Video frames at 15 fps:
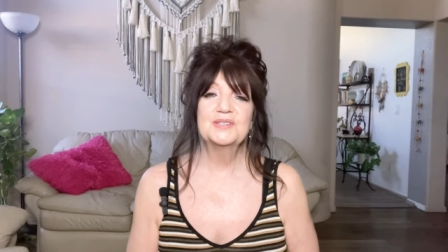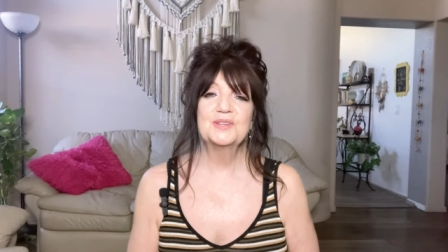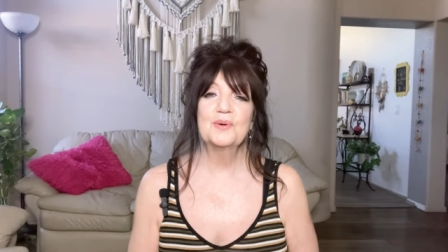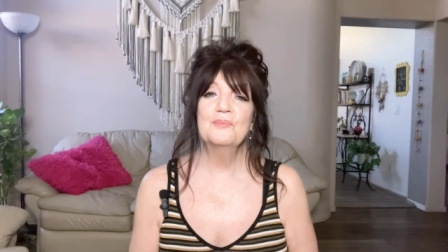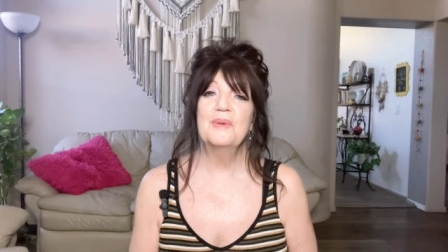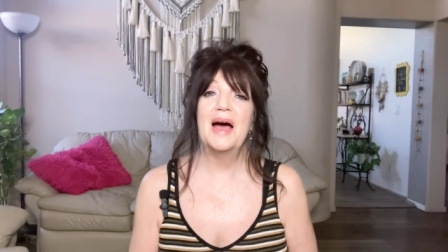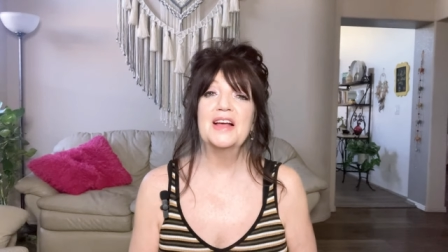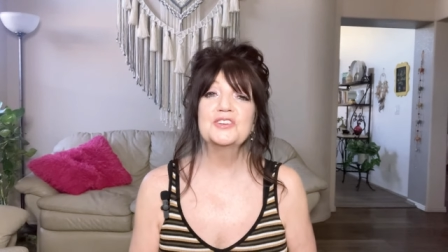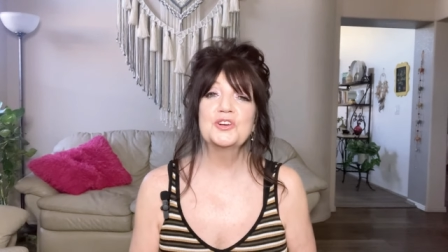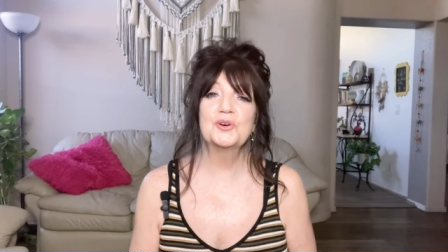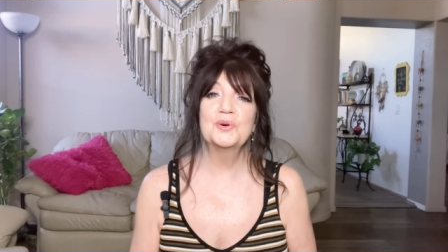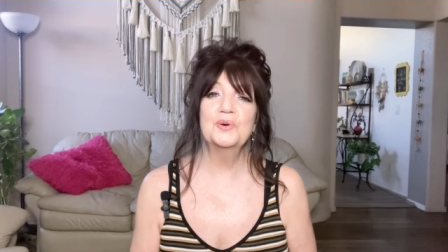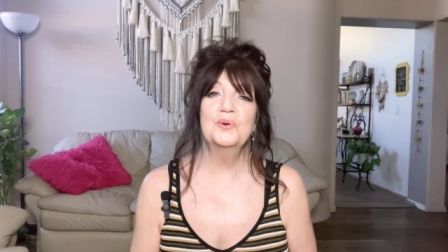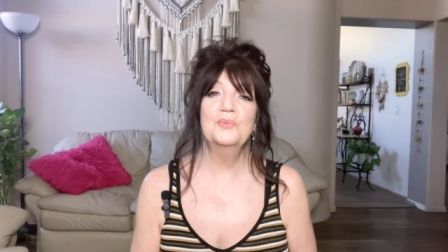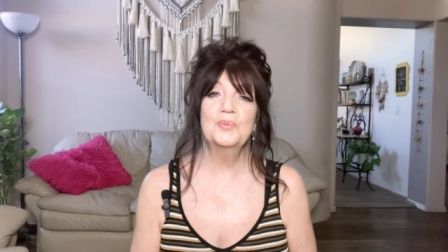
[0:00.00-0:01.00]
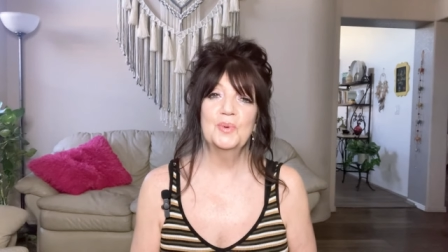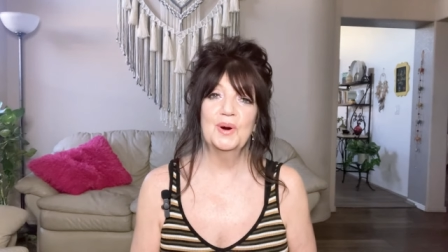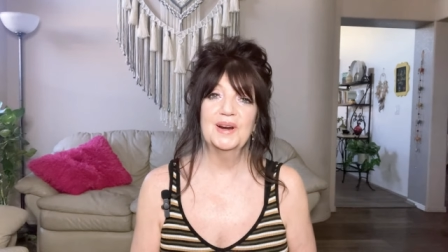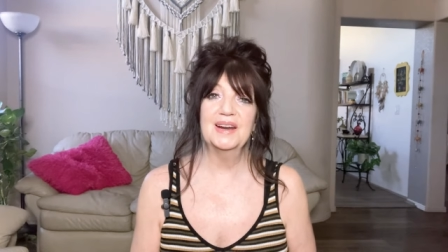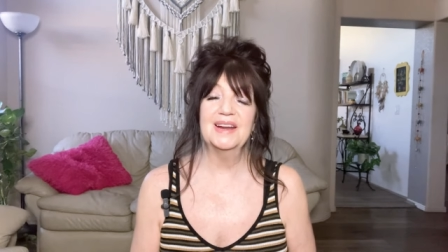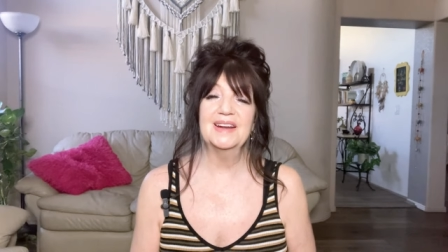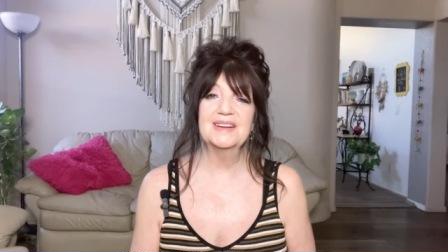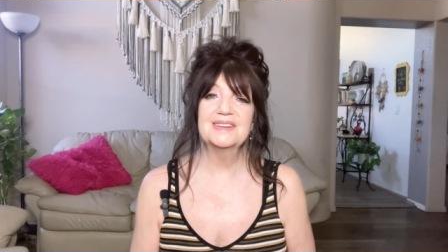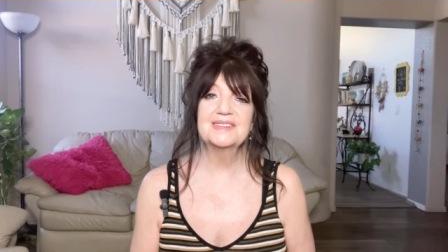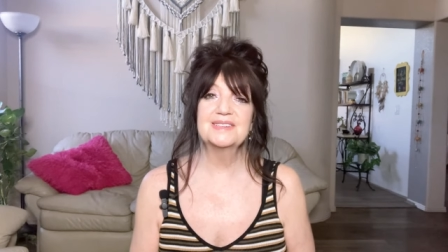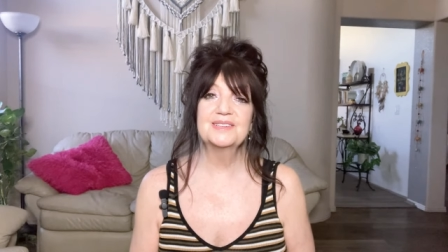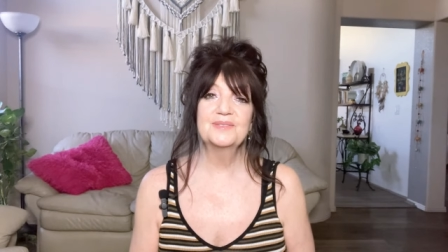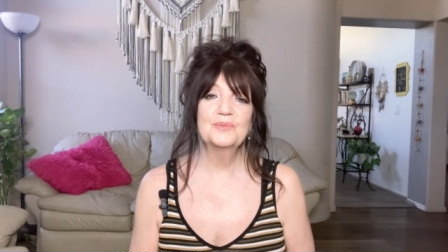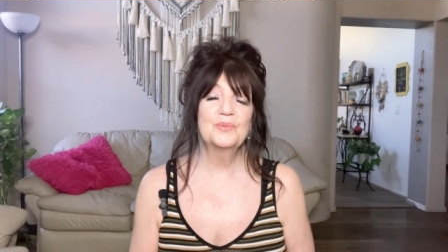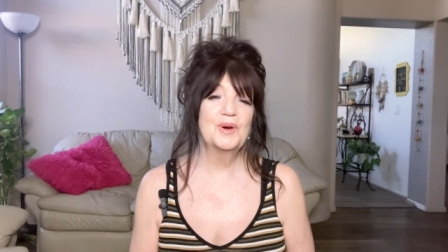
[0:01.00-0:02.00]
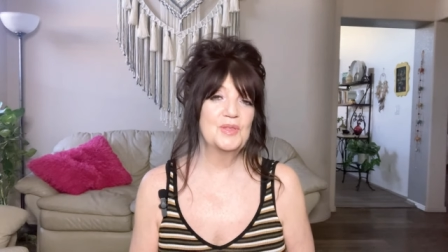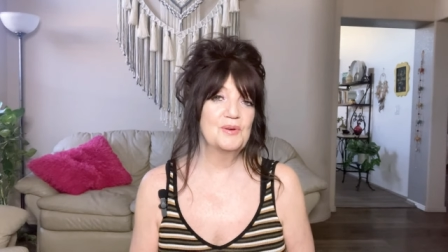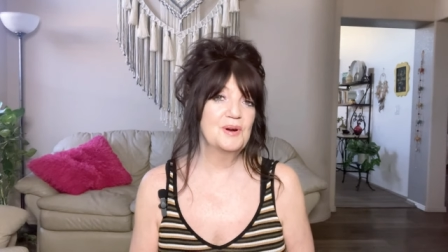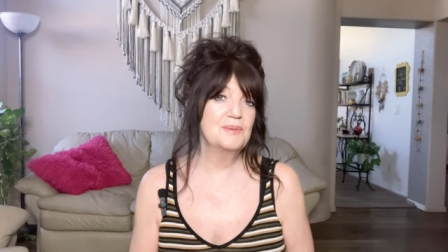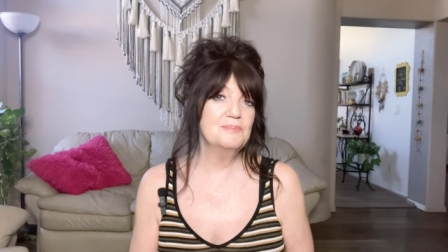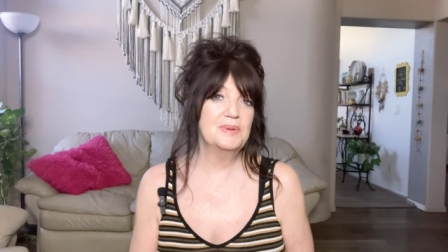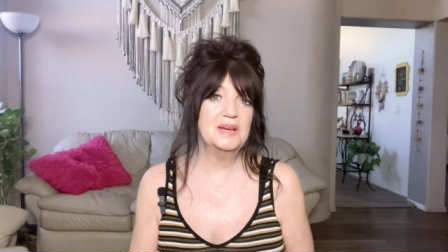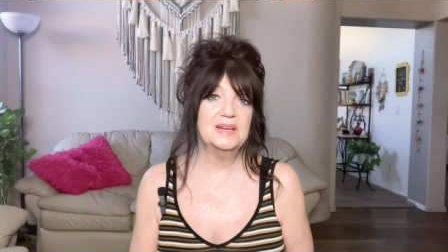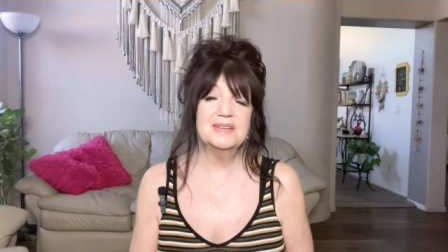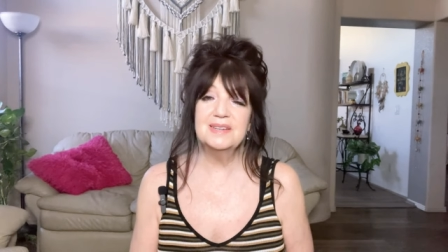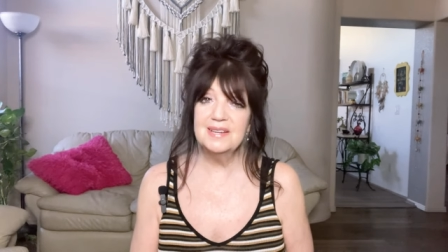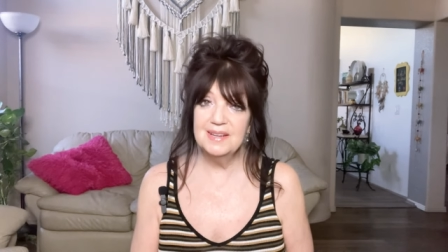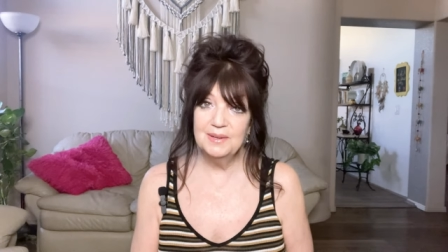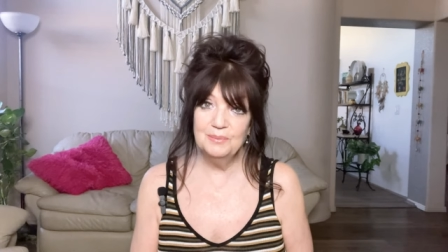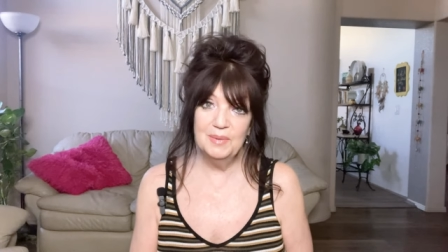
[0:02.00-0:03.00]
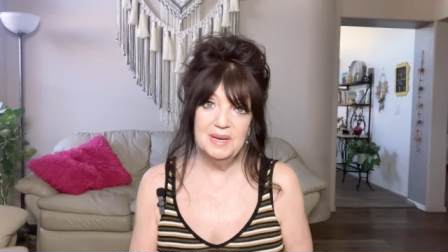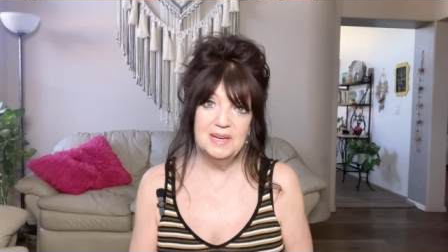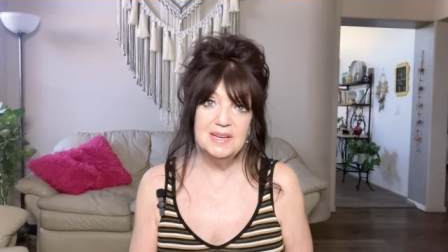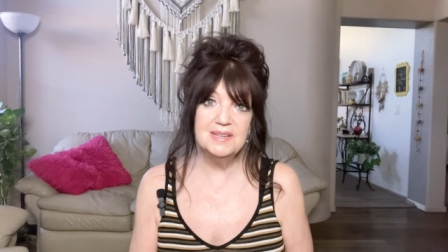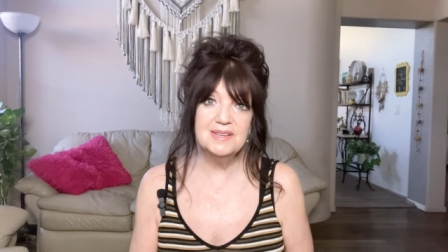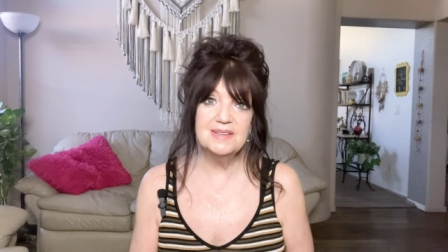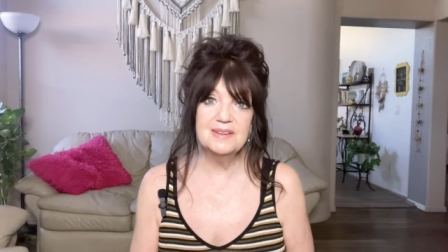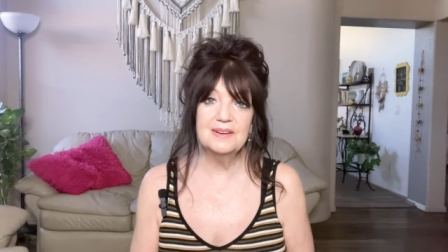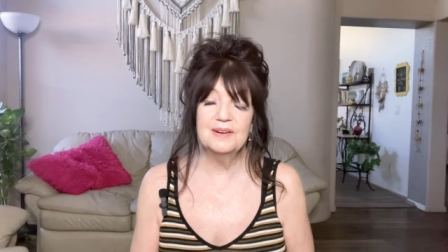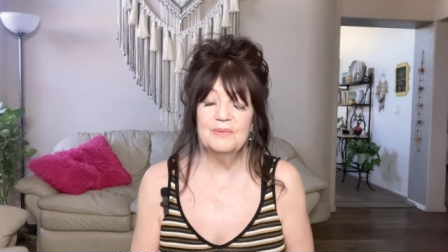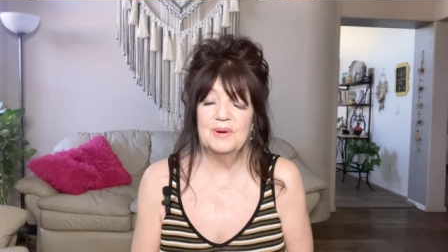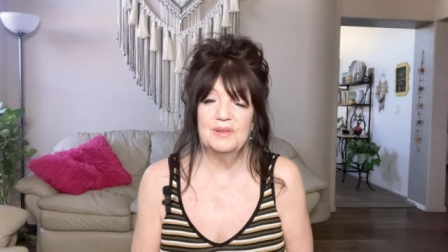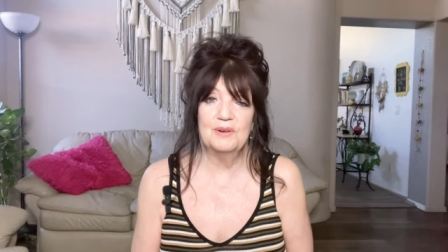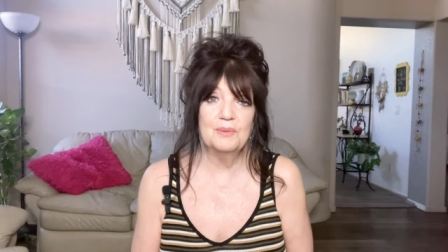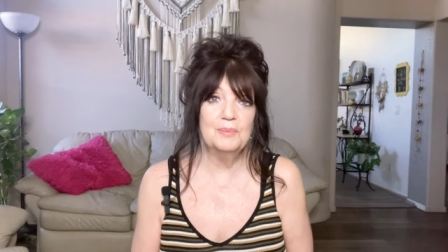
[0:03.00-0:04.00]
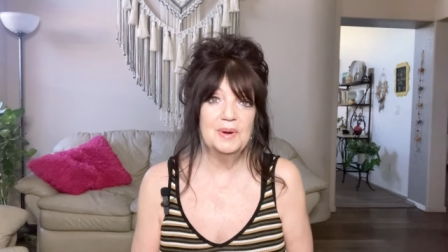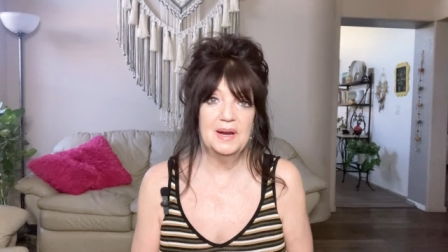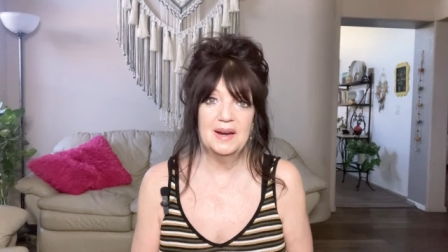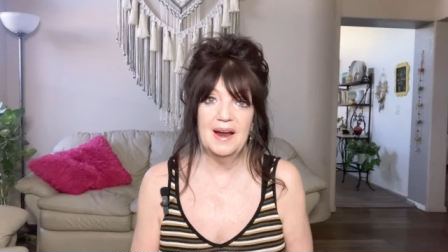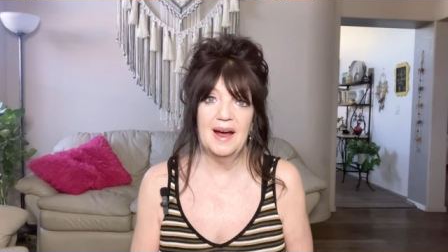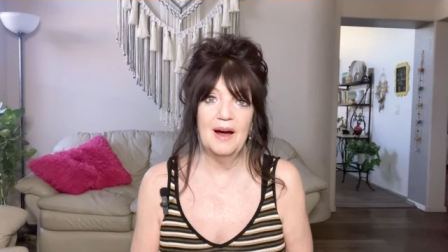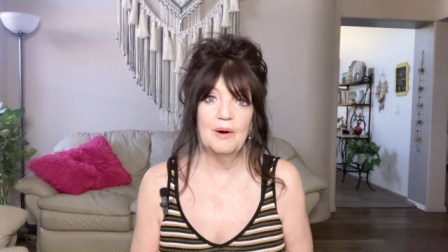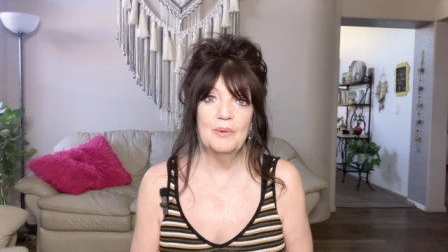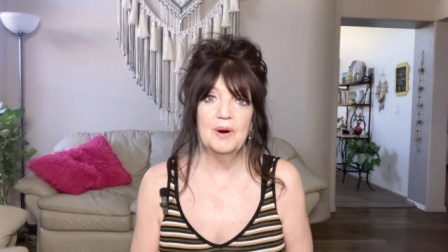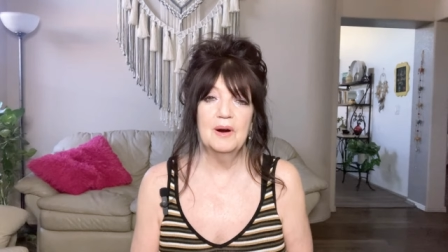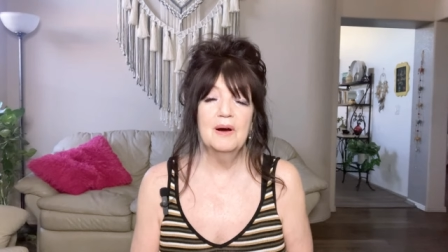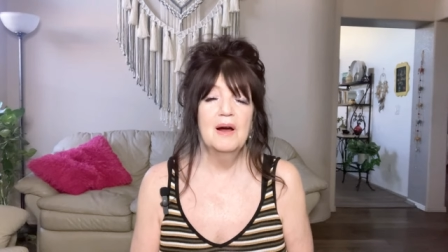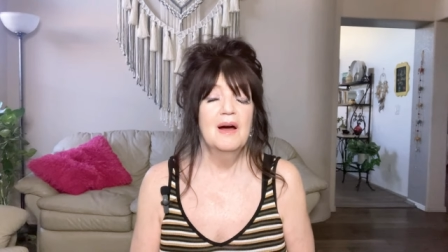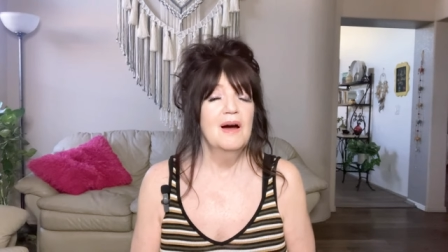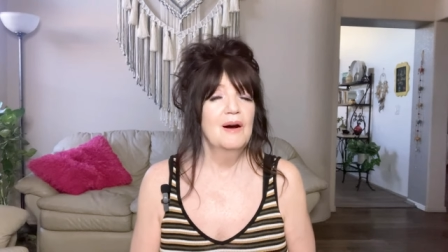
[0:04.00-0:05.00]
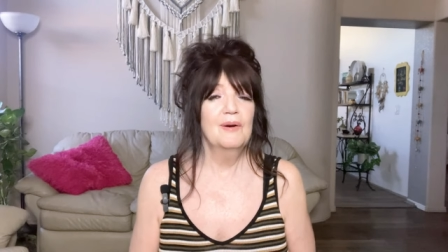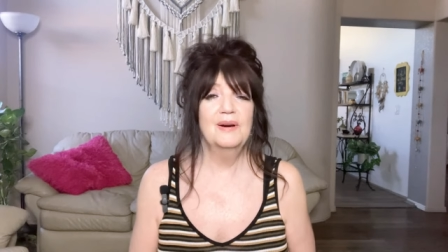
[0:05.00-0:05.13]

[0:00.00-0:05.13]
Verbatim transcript: So magical mornings, whether it be ten minutes or whether it be an hour,